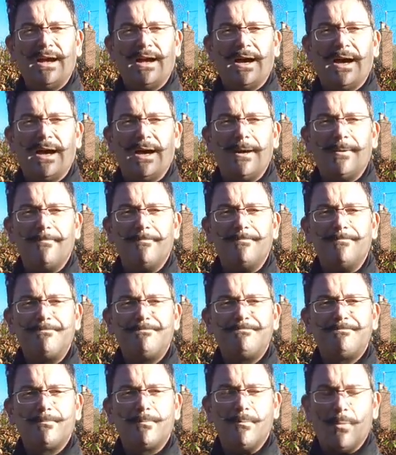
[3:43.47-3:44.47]

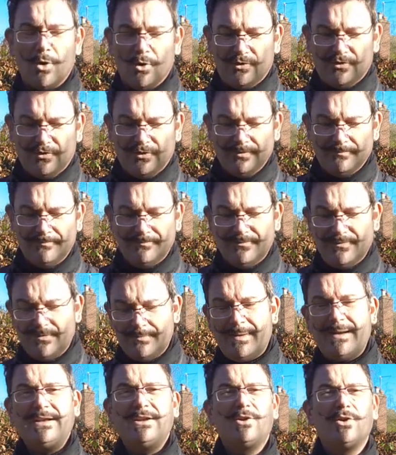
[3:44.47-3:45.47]
Moxon,
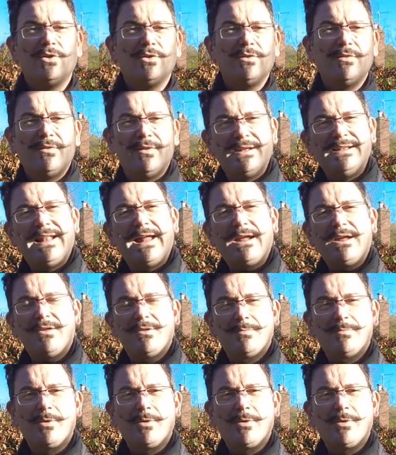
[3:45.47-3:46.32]
depending on the length